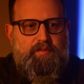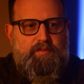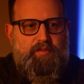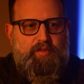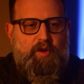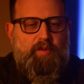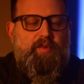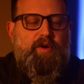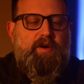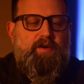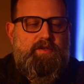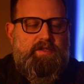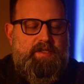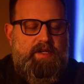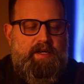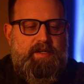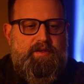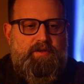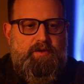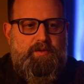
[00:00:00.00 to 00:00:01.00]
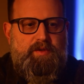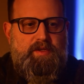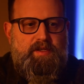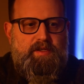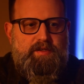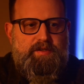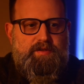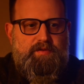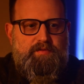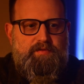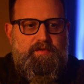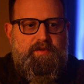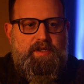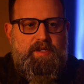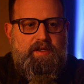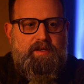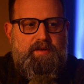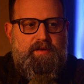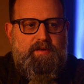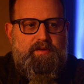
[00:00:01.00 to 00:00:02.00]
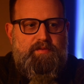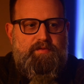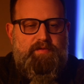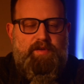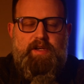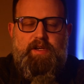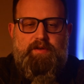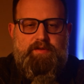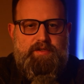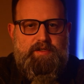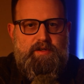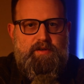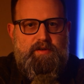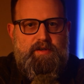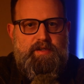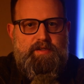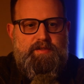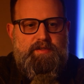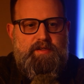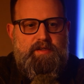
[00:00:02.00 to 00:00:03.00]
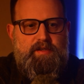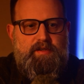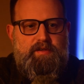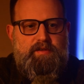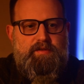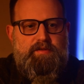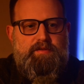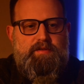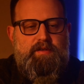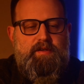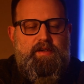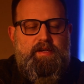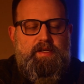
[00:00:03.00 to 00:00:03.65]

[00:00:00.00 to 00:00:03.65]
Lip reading: propose I do with this video series is